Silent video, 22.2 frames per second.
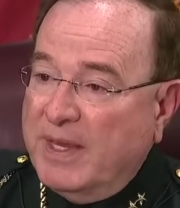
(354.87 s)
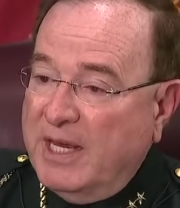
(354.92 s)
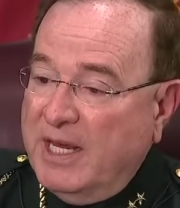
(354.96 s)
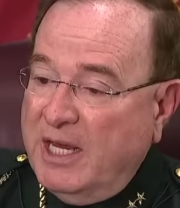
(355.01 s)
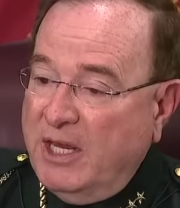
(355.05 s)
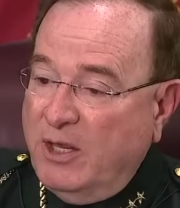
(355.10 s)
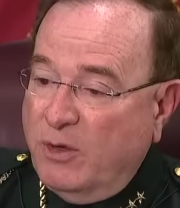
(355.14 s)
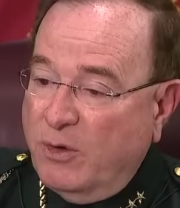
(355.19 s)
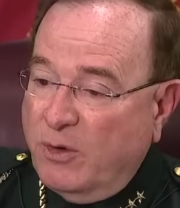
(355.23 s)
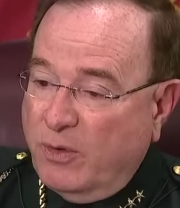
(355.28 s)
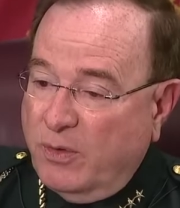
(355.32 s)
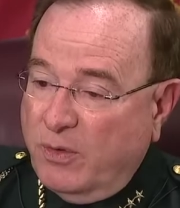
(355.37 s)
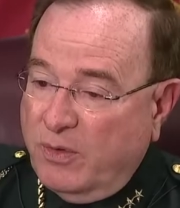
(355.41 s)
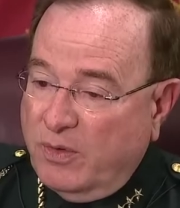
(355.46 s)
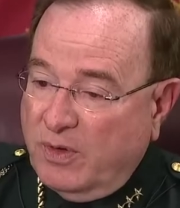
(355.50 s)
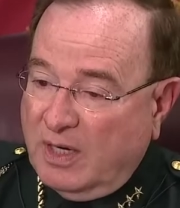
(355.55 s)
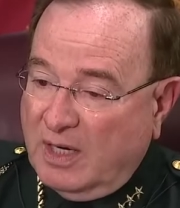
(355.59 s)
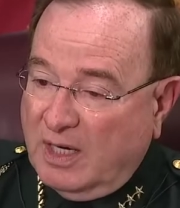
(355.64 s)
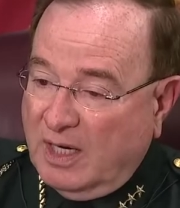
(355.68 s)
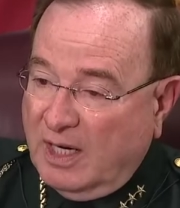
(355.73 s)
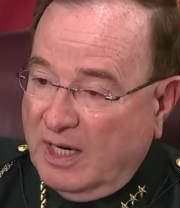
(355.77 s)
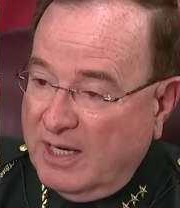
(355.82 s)
either
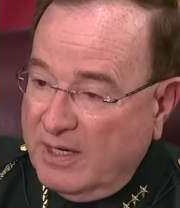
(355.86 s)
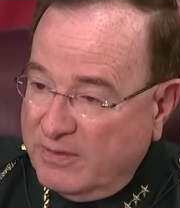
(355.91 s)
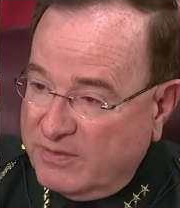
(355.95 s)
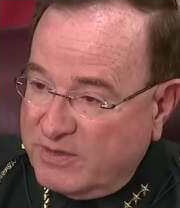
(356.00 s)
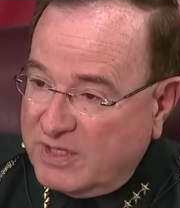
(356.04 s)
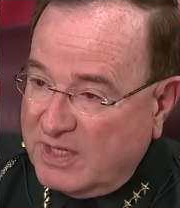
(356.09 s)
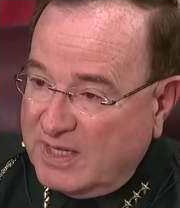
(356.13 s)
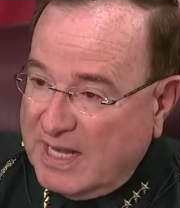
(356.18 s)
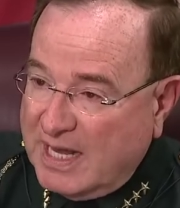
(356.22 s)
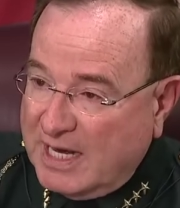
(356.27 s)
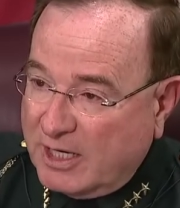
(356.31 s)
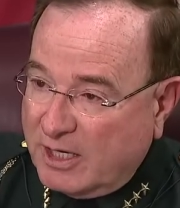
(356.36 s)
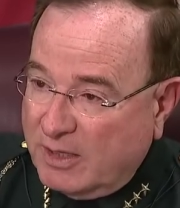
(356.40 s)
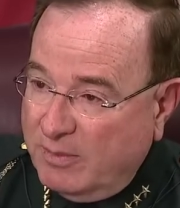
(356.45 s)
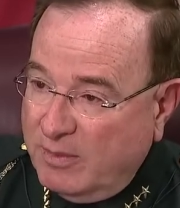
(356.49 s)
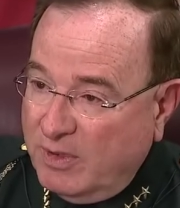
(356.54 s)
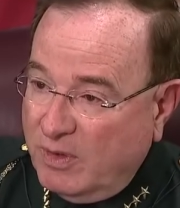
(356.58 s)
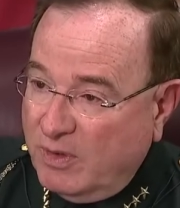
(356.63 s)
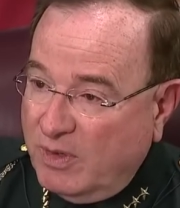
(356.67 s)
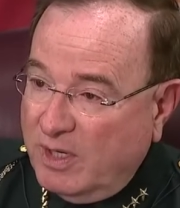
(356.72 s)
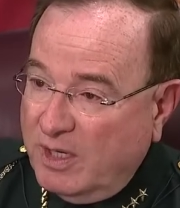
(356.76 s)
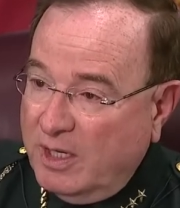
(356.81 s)
lives in that
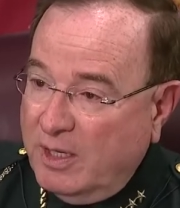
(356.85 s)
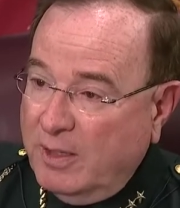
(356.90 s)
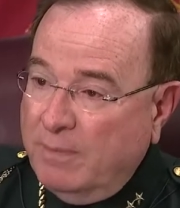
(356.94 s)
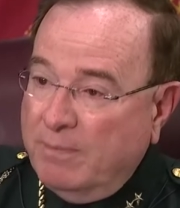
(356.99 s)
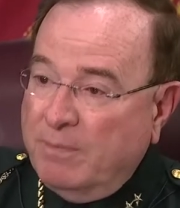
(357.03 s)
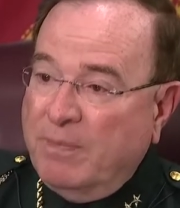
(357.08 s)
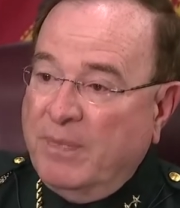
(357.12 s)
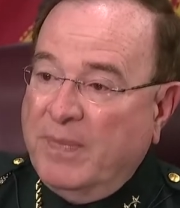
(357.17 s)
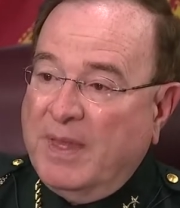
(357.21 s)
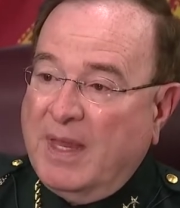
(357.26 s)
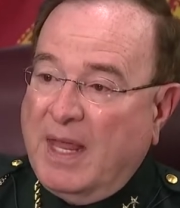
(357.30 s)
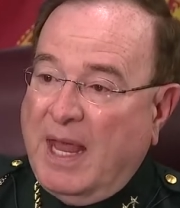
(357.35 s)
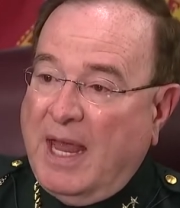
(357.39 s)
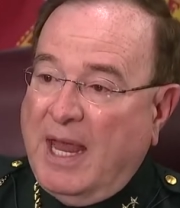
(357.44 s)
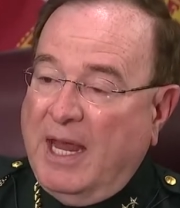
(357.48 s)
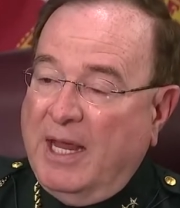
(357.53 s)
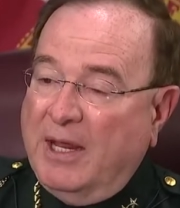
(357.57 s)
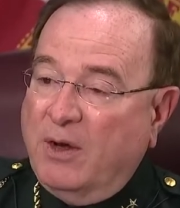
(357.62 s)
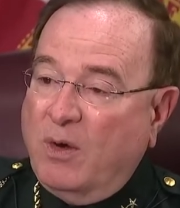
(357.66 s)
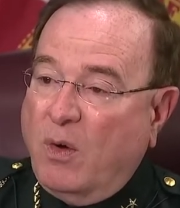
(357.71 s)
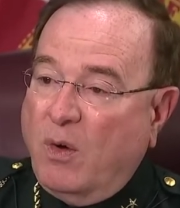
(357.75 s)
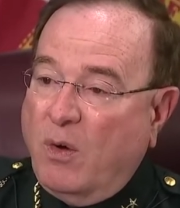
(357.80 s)
community
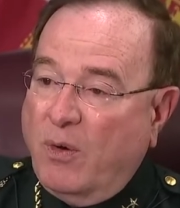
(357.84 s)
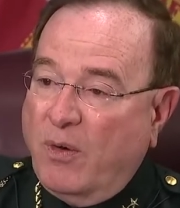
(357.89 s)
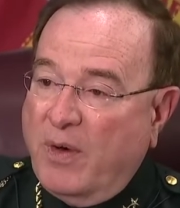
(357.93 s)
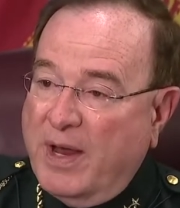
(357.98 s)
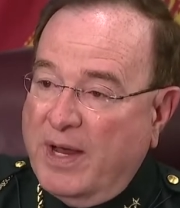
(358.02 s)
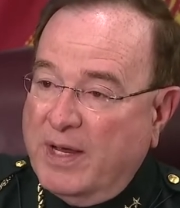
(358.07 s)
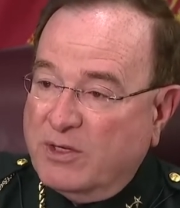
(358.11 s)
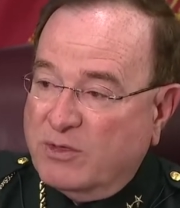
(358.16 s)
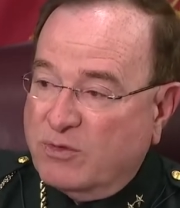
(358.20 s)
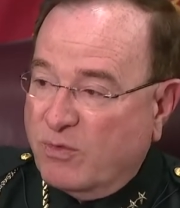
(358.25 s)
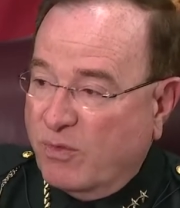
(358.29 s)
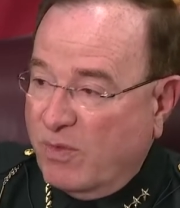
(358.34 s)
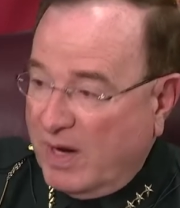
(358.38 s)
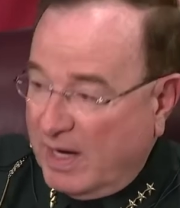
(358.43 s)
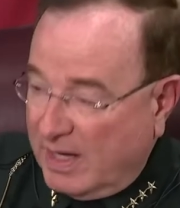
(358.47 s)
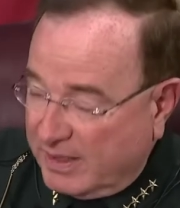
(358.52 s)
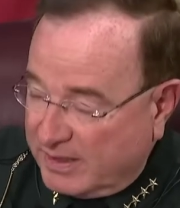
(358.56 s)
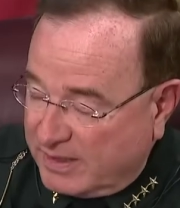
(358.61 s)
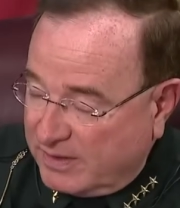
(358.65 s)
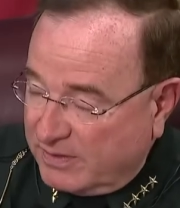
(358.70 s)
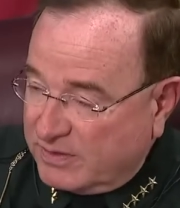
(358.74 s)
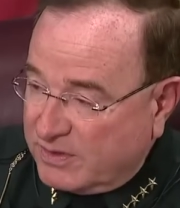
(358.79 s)
and or has
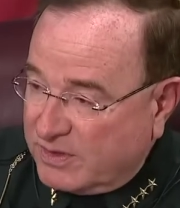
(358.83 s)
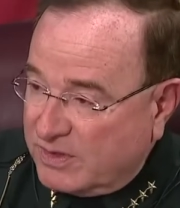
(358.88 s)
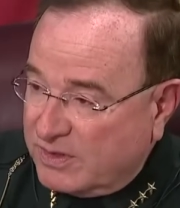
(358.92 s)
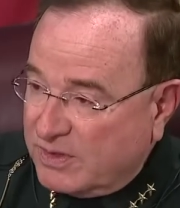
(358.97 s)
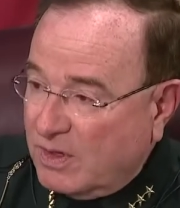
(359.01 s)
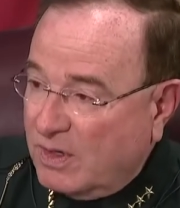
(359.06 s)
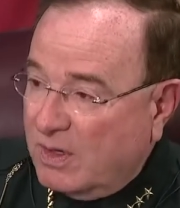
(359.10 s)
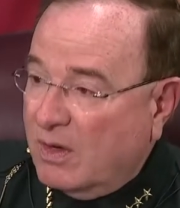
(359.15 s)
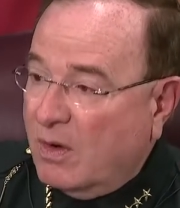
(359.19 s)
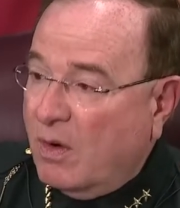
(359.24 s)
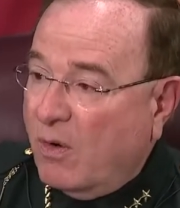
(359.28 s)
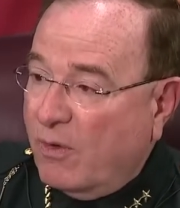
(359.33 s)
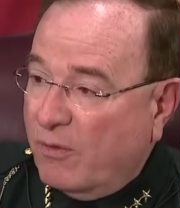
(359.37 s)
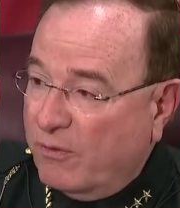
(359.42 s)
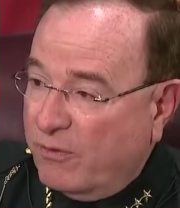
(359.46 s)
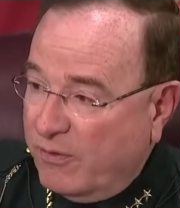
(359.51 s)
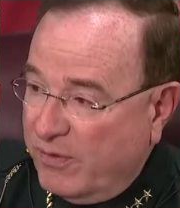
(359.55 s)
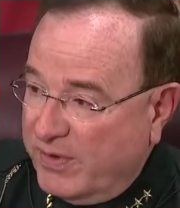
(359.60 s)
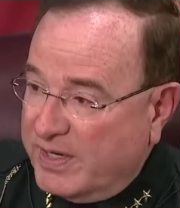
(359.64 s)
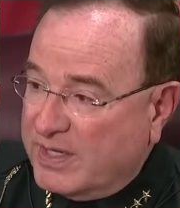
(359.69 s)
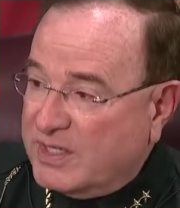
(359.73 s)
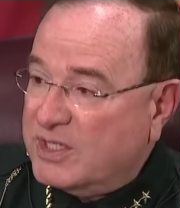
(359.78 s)
relatives or
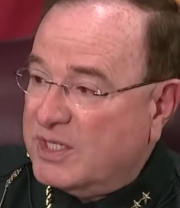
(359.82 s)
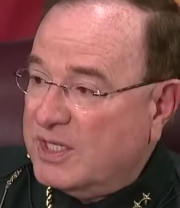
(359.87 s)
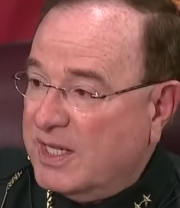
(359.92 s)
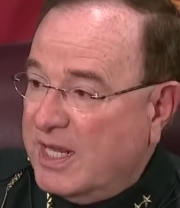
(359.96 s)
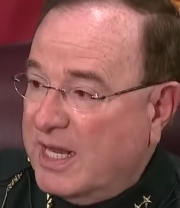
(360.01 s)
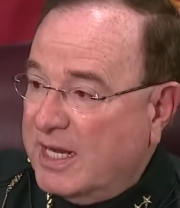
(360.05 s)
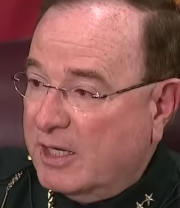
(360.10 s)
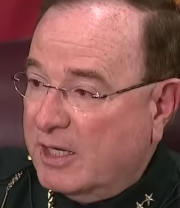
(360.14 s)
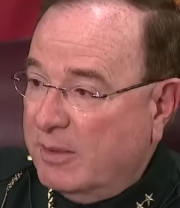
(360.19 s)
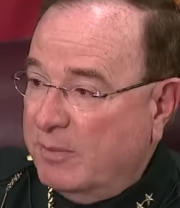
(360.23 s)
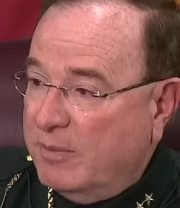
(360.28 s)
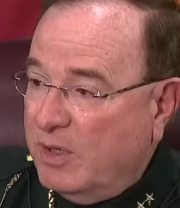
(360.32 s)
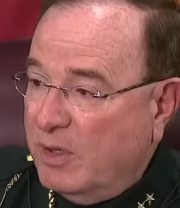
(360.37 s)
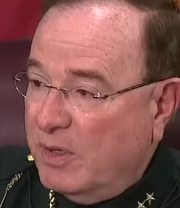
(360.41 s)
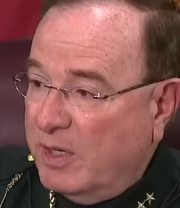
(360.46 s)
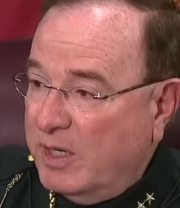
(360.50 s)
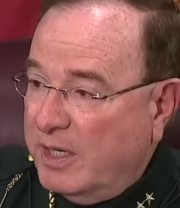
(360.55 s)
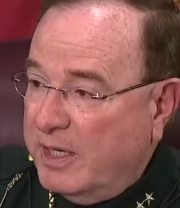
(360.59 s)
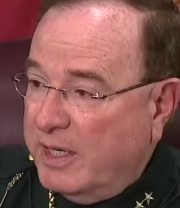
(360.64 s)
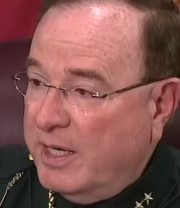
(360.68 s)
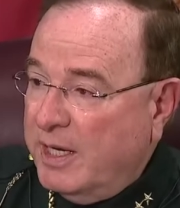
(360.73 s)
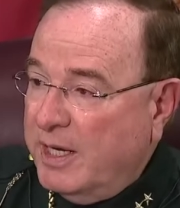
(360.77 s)
friends in
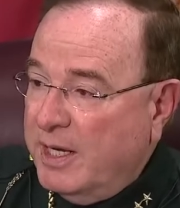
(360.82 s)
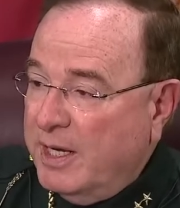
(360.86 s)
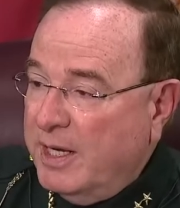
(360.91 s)
community.